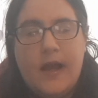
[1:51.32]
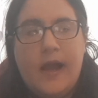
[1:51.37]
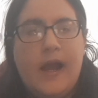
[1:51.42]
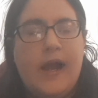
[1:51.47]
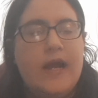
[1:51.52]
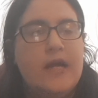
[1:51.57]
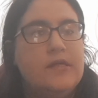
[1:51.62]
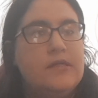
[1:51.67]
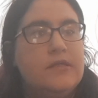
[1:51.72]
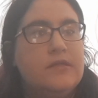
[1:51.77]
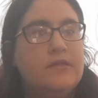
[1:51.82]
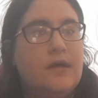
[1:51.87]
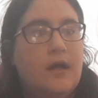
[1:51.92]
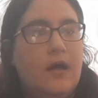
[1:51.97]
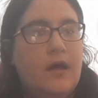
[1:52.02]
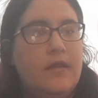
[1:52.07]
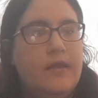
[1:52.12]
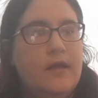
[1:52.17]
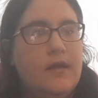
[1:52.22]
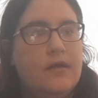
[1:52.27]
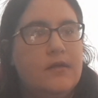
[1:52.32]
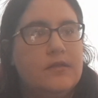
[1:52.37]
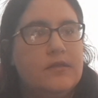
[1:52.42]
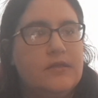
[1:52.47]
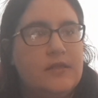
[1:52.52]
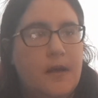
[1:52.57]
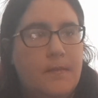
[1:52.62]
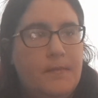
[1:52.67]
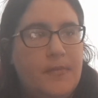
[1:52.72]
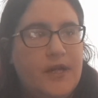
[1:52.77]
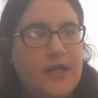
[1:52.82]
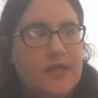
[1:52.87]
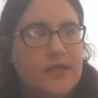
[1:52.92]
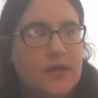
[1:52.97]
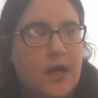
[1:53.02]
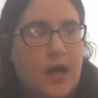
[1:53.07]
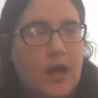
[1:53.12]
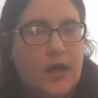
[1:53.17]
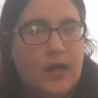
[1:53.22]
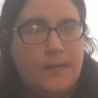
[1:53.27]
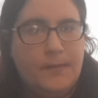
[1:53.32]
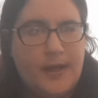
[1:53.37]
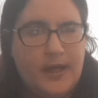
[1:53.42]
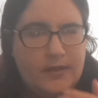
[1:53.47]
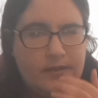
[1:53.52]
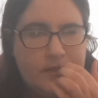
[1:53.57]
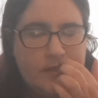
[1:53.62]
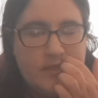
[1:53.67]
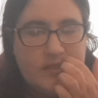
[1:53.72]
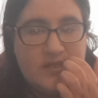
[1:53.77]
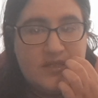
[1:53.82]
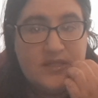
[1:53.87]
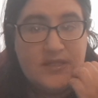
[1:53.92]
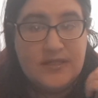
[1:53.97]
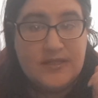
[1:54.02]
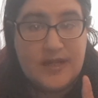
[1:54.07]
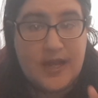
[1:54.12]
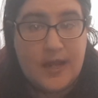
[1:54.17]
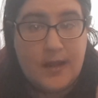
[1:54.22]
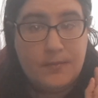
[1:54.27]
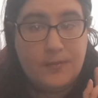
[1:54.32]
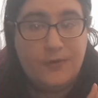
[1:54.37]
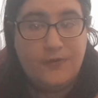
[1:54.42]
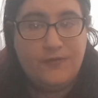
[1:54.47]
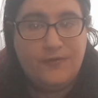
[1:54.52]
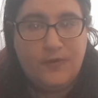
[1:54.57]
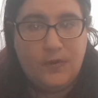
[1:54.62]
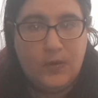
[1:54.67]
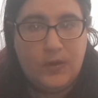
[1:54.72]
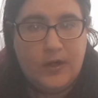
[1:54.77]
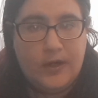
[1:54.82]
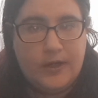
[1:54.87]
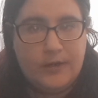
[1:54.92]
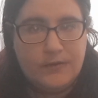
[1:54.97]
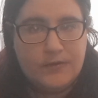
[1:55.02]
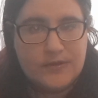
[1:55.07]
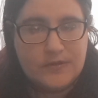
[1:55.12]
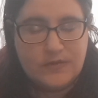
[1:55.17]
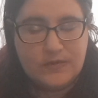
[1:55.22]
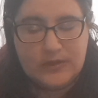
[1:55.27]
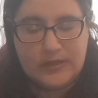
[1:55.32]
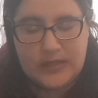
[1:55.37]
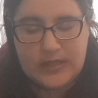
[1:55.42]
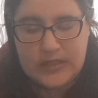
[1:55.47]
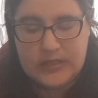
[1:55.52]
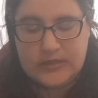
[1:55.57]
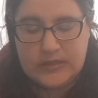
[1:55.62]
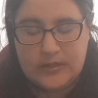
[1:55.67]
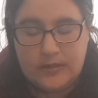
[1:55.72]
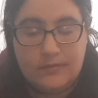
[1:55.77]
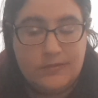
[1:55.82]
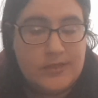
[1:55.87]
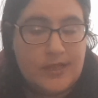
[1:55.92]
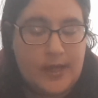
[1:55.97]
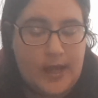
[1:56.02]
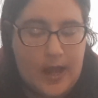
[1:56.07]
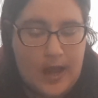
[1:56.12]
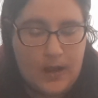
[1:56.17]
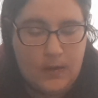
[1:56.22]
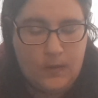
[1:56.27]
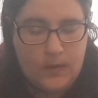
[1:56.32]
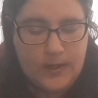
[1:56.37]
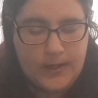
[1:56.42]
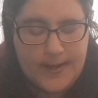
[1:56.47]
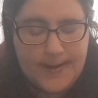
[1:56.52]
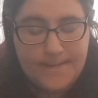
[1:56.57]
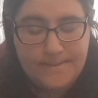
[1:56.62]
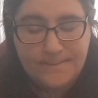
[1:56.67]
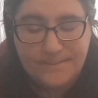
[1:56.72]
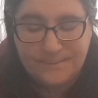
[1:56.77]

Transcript: I saw that somebody talk about this the day before it was released, and I was like, I want it.